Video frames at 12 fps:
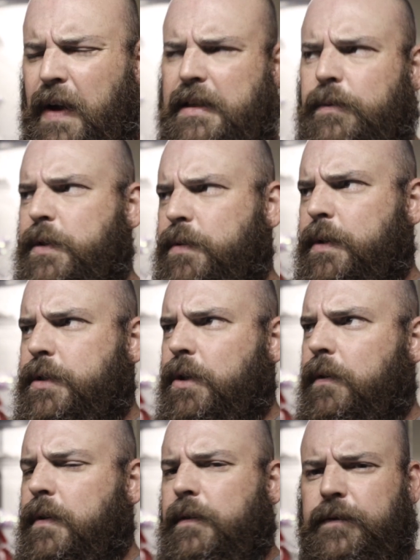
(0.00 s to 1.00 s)
fact that we switched
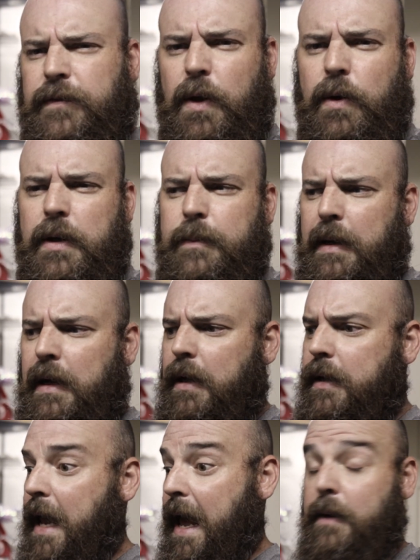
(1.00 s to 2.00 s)
over to floating
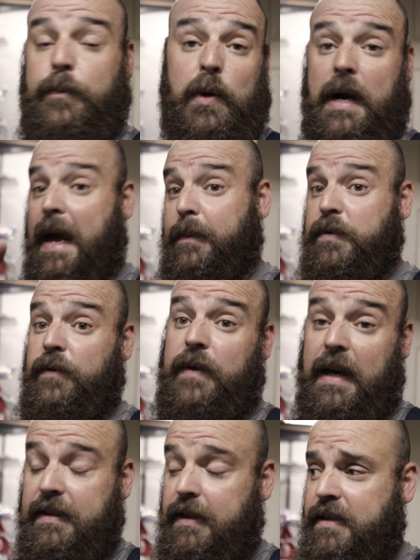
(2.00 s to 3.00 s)
bond, and perhaps the
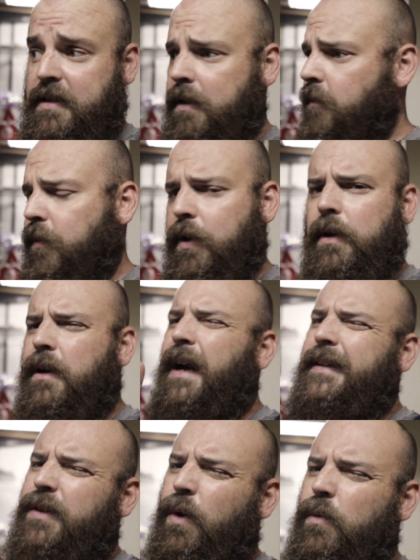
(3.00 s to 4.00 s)
fact that it's an inverter,
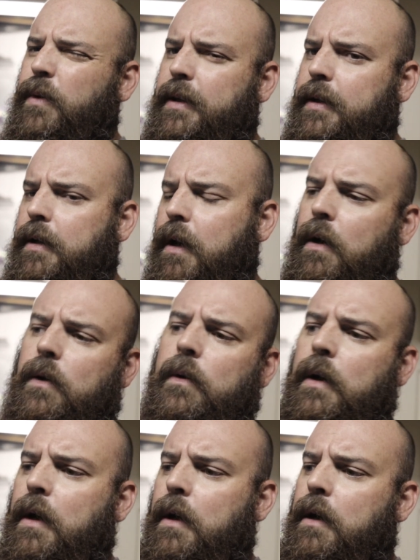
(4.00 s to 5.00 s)
I don't really know.
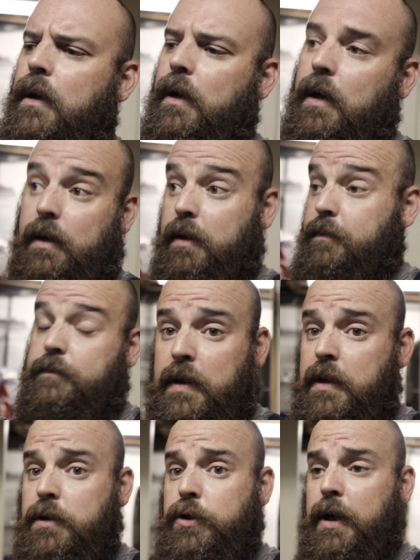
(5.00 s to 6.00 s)

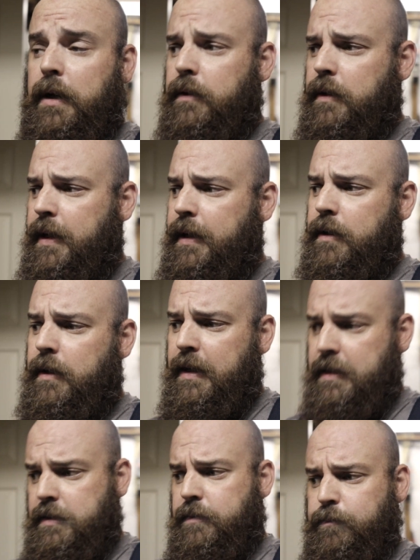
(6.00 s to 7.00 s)
The generator
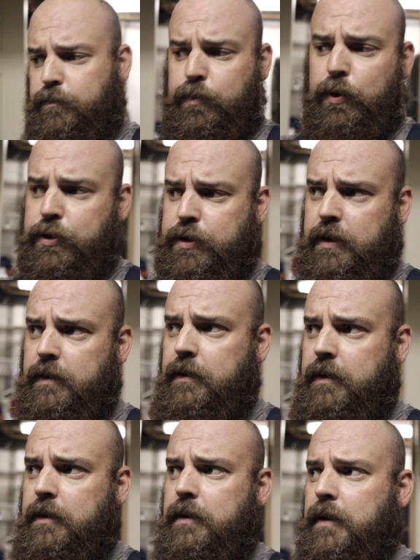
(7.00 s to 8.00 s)
is pushing
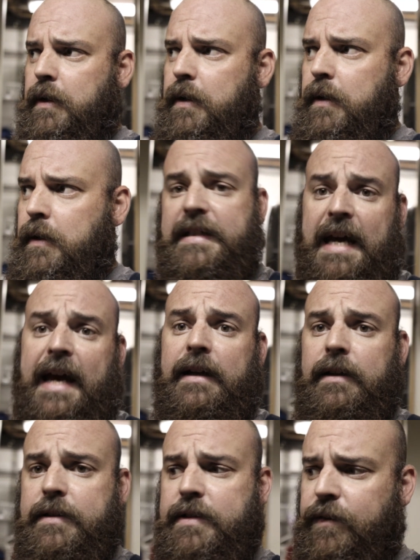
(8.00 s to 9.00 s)
the
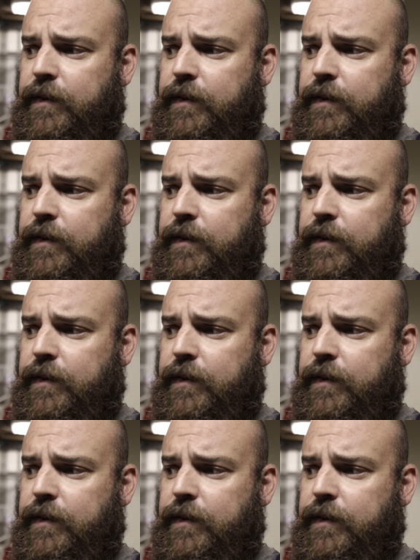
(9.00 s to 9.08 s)
tankless to